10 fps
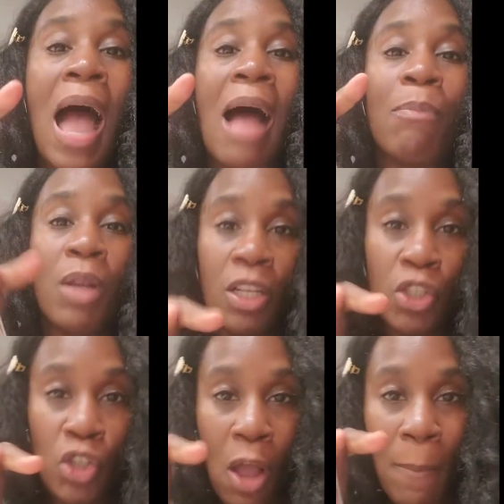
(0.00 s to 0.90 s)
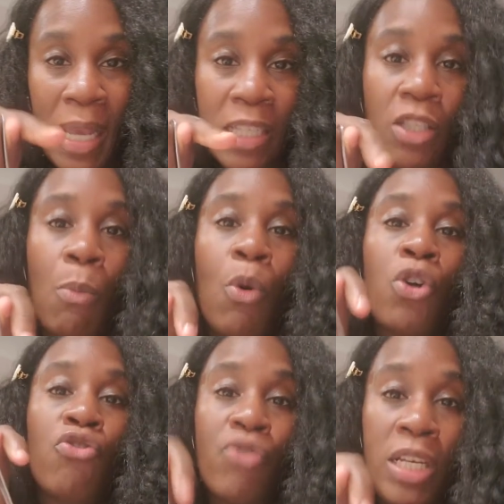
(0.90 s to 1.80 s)
I'm going to start making some more
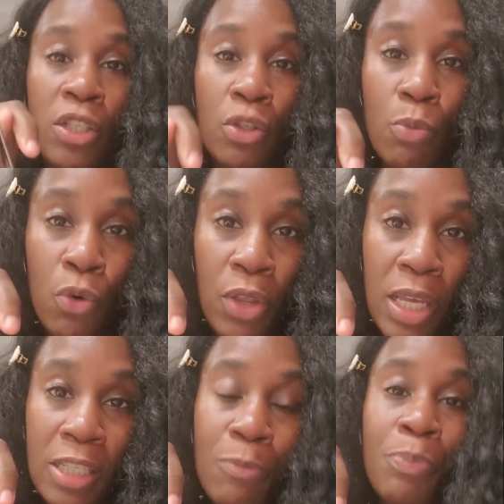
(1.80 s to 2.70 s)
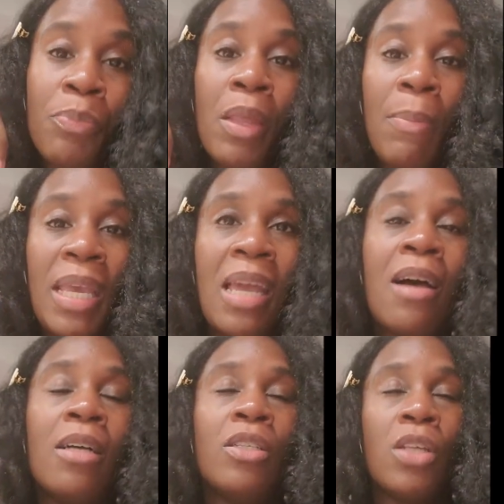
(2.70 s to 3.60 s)
green smoothies
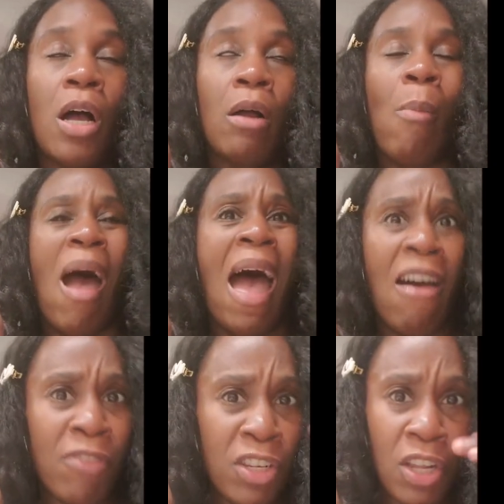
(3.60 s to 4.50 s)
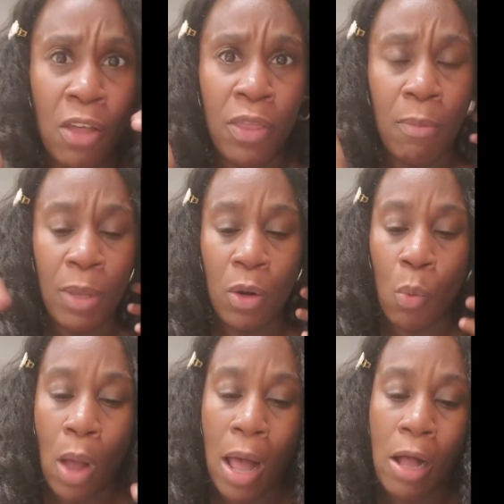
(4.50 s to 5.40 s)
because um, I haven't done them in a
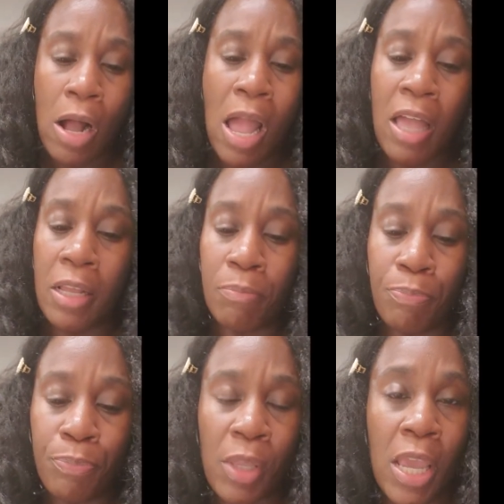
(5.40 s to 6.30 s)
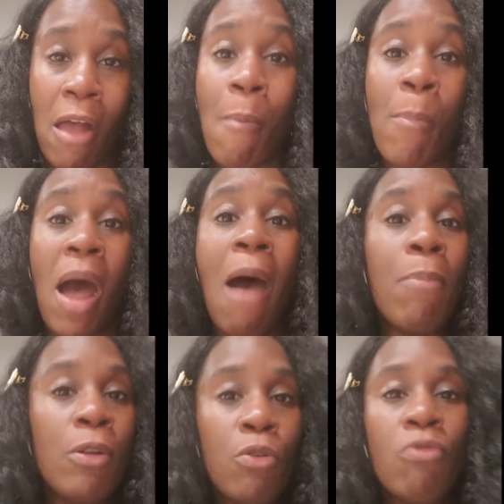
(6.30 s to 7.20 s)
while. And yeah, but
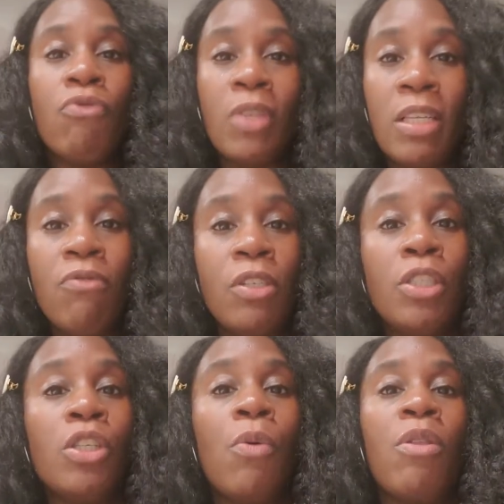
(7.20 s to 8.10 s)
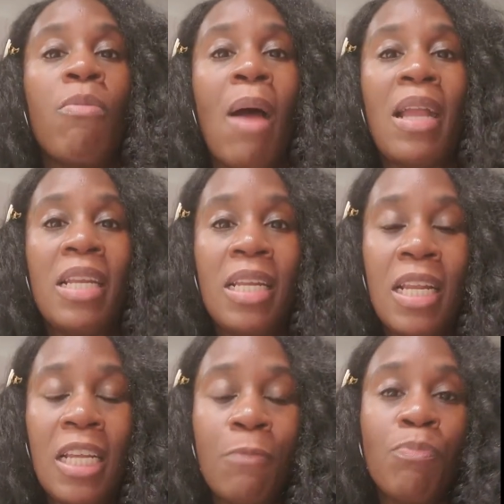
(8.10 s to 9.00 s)
I've been doing really, really good with my
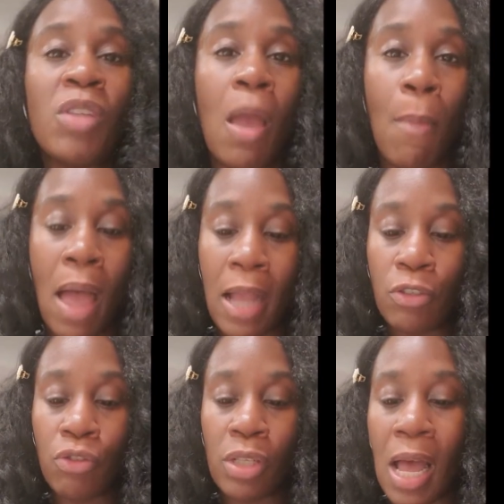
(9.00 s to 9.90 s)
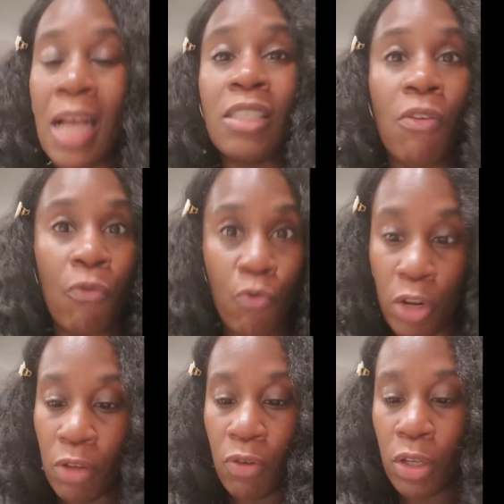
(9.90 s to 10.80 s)
eating and my exercise.
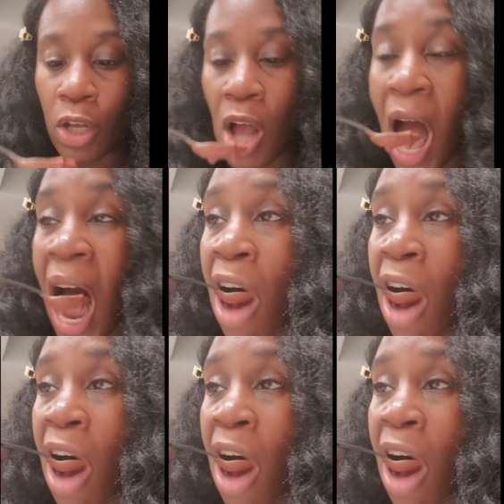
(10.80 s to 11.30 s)
Really, really good.